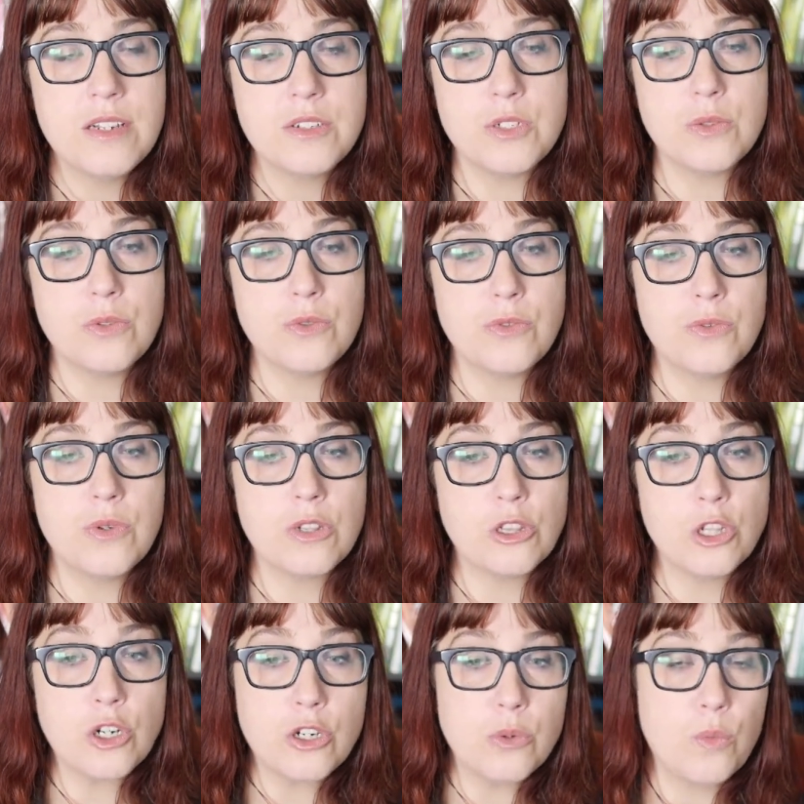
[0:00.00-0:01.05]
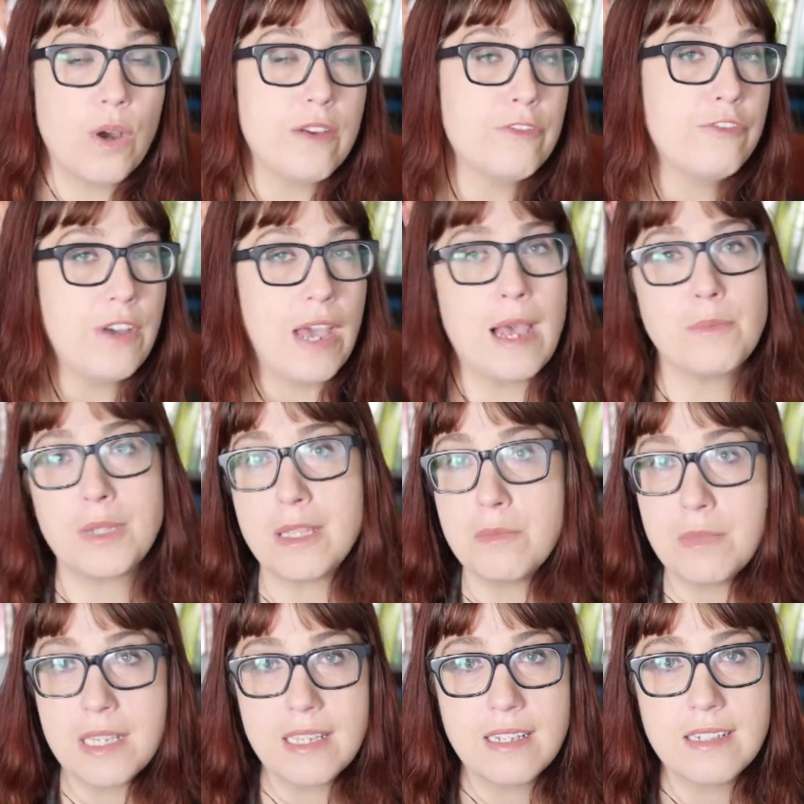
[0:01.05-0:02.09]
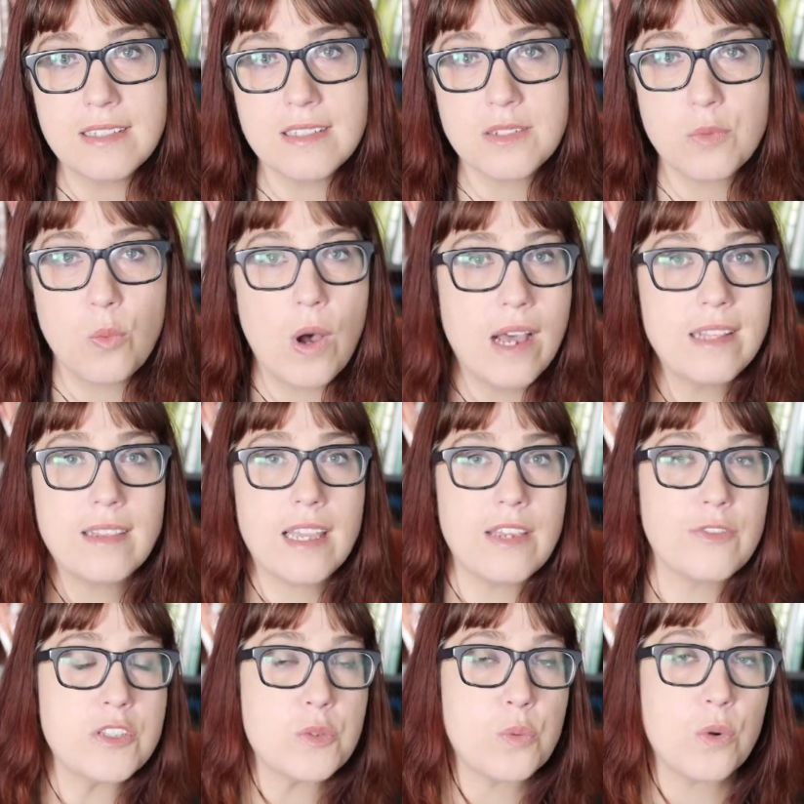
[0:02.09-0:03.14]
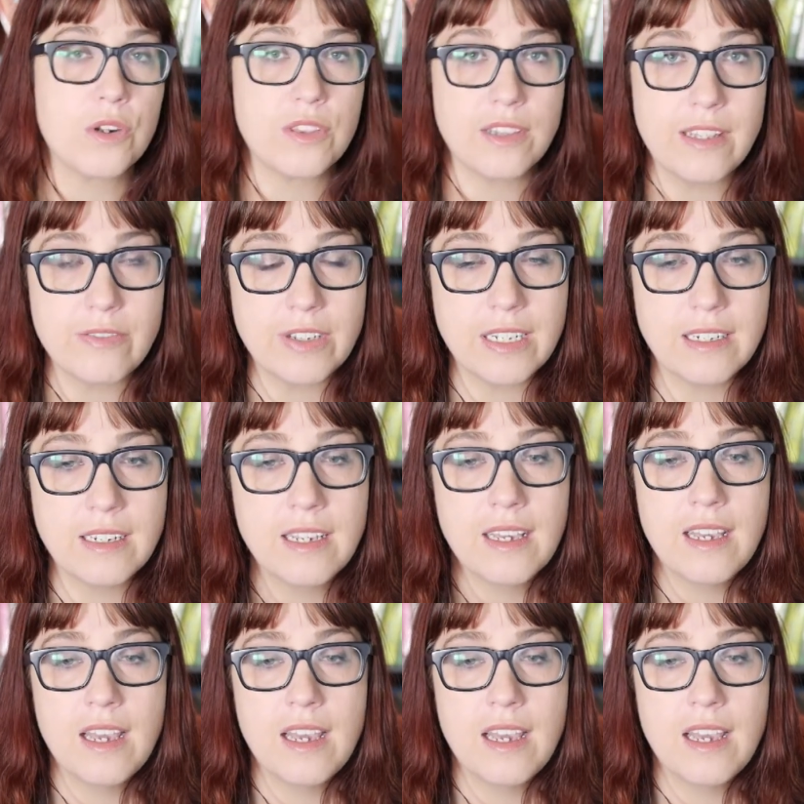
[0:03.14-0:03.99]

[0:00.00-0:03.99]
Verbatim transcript: to learn what family means, why life is worth living.